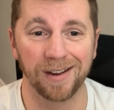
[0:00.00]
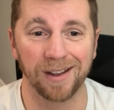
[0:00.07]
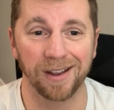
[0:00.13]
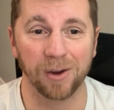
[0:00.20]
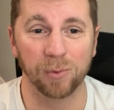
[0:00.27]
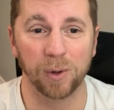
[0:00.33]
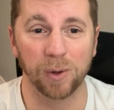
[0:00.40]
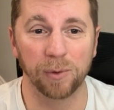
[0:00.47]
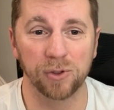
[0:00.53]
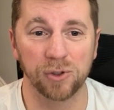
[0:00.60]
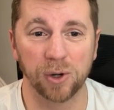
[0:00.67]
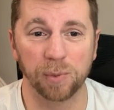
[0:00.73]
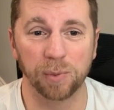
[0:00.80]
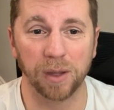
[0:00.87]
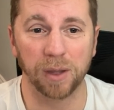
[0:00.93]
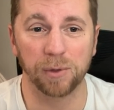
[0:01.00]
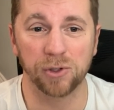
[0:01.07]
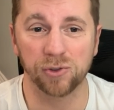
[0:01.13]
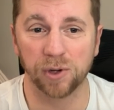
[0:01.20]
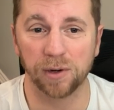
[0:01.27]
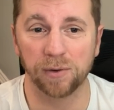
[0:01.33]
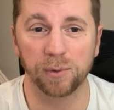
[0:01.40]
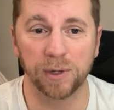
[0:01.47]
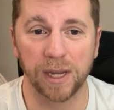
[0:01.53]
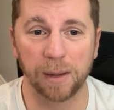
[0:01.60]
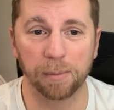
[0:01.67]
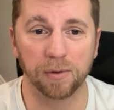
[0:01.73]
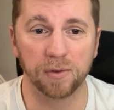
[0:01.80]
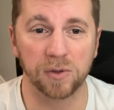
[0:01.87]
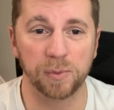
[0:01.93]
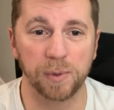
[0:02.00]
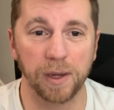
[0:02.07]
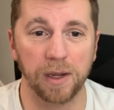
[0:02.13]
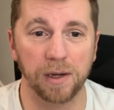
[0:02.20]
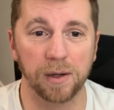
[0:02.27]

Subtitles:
Real Madrid play in Madrid, capital of Spain,